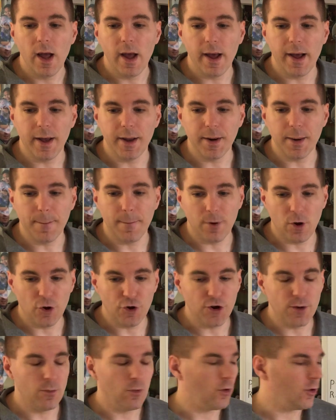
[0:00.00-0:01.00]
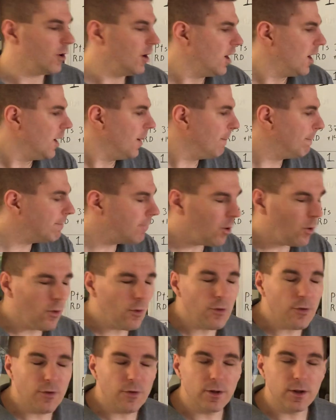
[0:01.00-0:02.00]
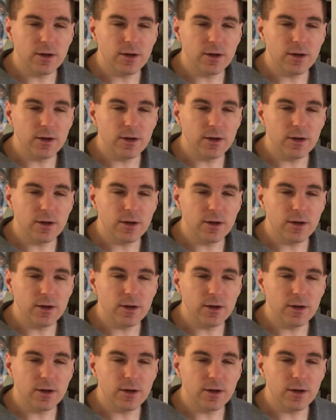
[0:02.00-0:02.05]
and Baltimore, both